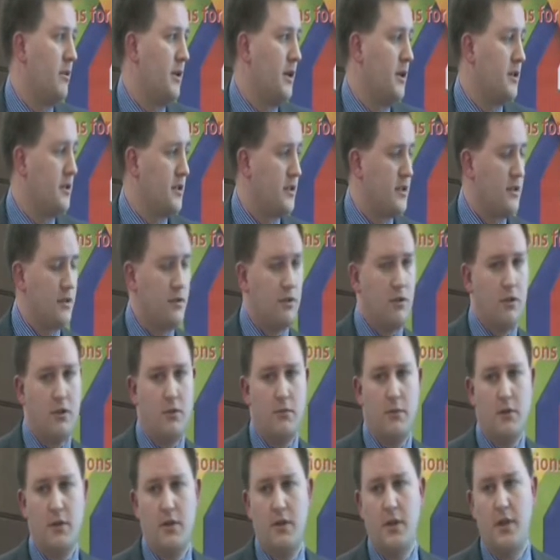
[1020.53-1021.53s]
as I was talking
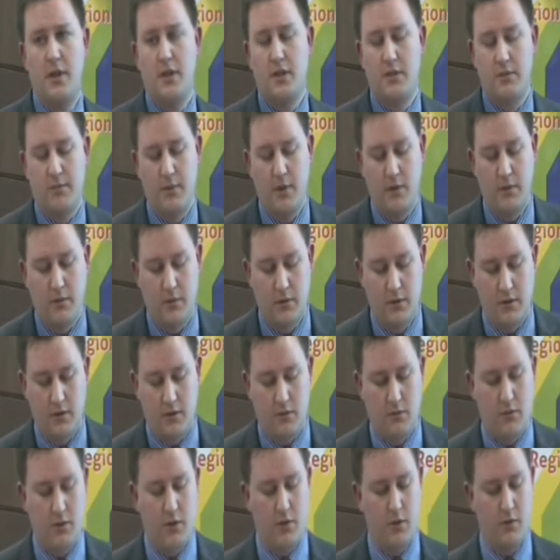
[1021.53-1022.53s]
about the NES paper,
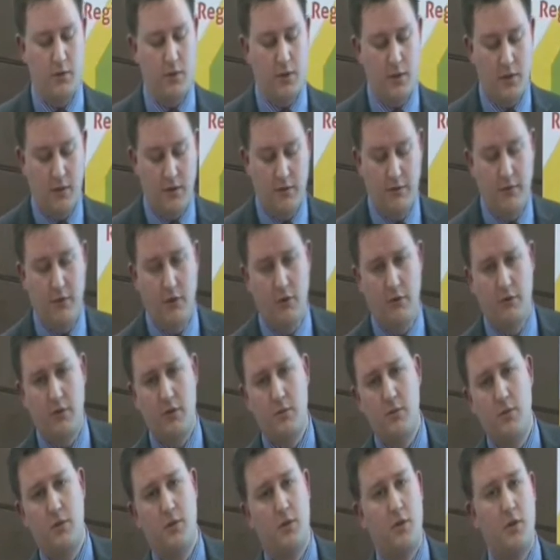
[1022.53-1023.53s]
whether we can involve
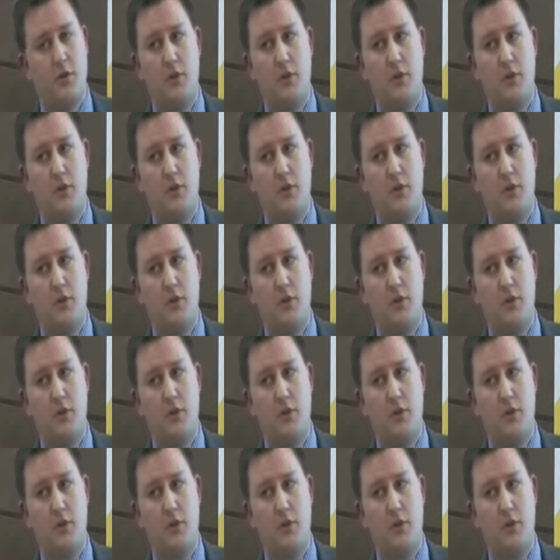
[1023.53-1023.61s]
community